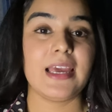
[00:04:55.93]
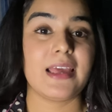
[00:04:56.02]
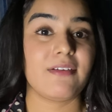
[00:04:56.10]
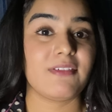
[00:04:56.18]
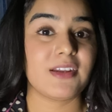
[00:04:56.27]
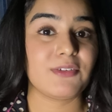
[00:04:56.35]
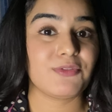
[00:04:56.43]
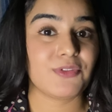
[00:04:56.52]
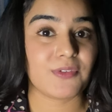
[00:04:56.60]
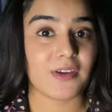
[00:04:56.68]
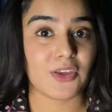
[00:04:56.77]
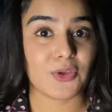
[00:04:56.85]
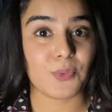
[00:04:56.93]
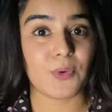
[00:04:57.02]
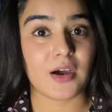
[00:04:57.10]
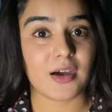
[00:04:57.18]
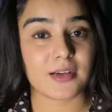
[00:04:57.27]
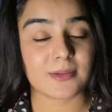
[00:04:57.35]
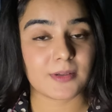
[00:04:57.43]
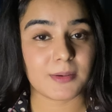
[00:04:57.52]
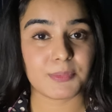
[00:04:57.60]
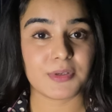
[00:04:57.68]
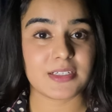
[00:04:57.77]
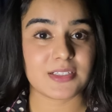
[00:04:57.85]
Even if you are a
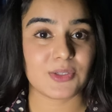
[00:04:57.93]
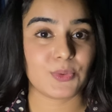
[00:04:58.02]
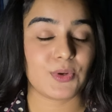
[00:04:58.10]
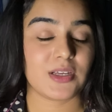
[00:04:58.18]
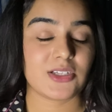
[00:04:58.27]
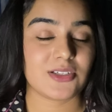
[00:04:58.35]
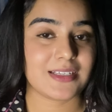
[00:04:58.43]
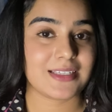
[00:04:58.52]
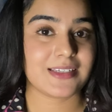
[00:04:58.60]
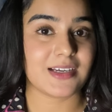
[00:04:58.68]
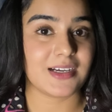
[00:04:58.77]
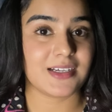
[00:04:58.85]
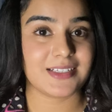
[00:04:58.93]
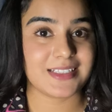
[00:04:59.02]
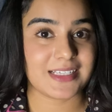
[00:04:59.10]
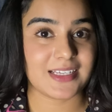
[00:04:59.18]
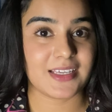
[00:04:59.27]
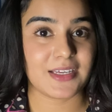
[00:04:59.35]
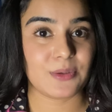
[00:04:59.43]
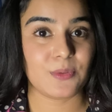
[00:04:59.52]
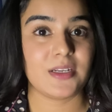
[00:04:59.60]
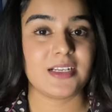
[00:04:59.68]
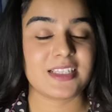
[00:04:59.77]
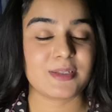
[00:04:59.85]
person who has just started skincare
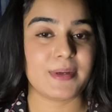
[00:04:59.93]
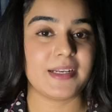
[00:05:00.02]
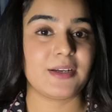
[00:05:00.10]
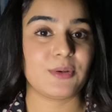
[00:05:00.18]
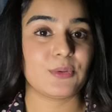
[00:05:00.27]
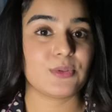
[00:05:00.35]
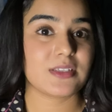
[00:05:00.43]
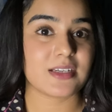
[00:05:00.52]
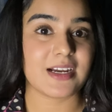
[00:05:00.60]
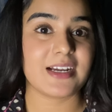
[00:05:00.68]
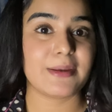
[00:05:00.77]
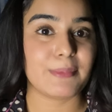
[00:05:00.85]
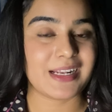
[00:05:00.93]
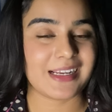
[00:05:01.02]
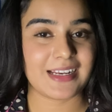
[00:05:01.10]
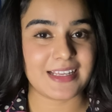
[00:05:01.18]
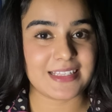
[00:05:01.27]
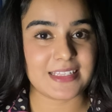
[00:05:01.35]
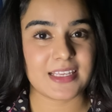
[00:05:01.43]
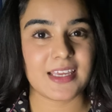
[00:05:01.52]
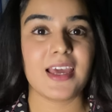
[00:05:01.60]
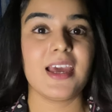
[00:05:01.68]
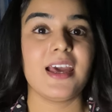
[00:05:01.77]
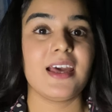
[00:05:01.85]
routine, it's better to start double cleansing.
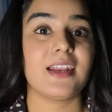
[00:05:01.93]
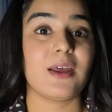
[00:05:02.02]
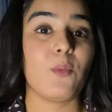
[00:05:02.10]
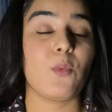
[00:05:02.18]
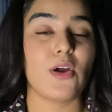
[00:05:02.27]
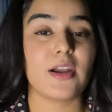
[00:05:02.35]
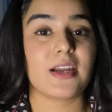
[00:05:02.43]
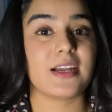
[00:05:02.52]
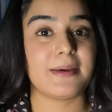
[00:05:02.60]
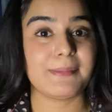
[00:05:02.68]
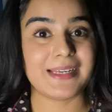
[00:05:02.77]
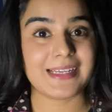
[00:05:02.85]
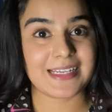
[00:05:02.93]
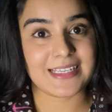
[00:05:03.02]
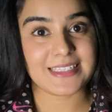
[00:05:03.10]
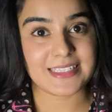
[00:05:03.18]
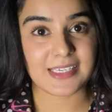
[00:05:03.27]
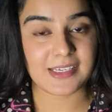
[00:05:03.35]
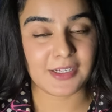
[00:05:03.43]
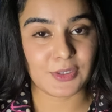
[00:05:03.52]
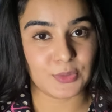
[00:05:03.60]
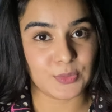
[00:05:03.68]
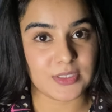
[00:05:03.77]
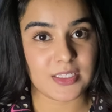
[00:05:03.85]
Now what double cleansing
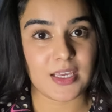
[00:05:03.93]
includes?